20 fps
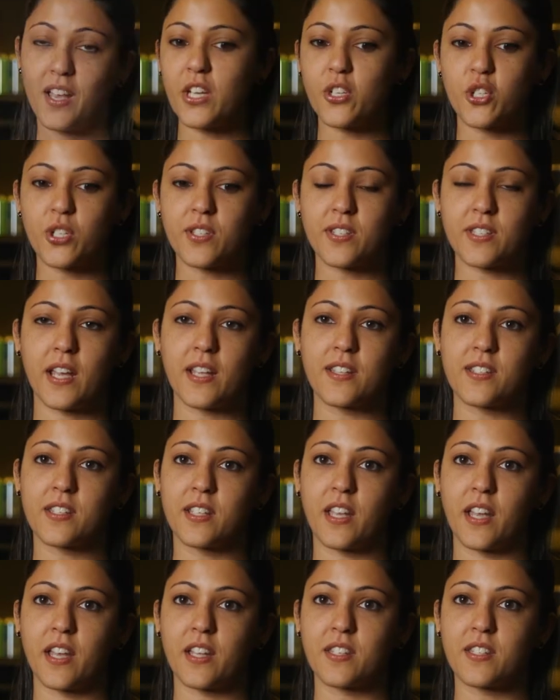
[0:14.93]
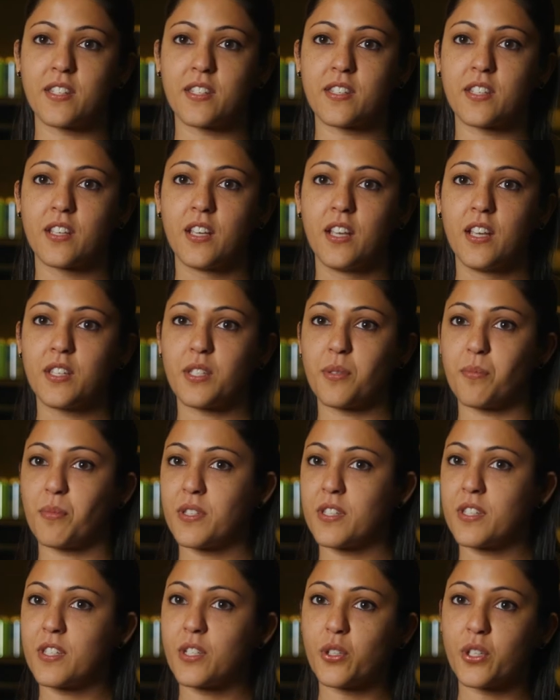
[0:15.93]
And she stands against some
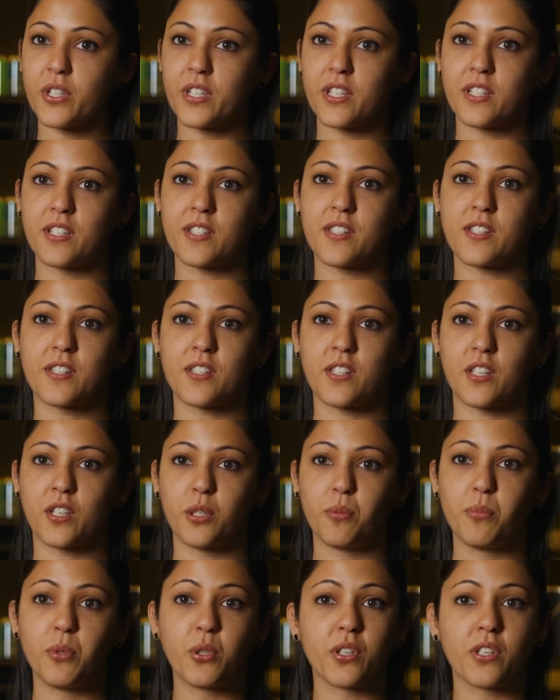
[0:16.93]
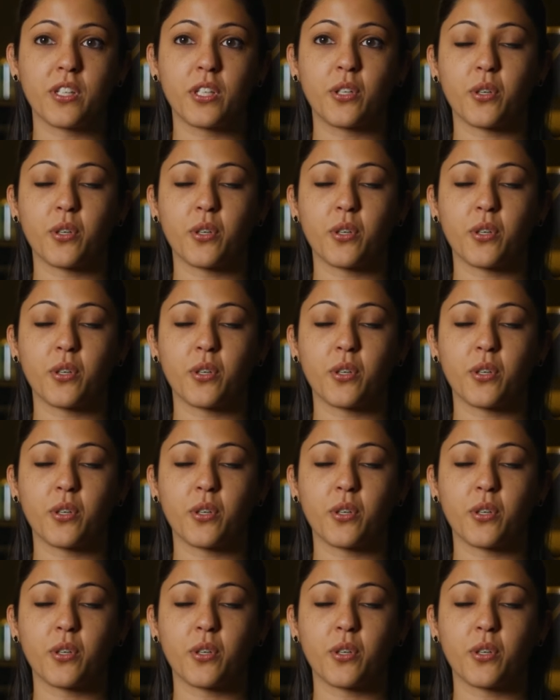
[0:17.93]
serious community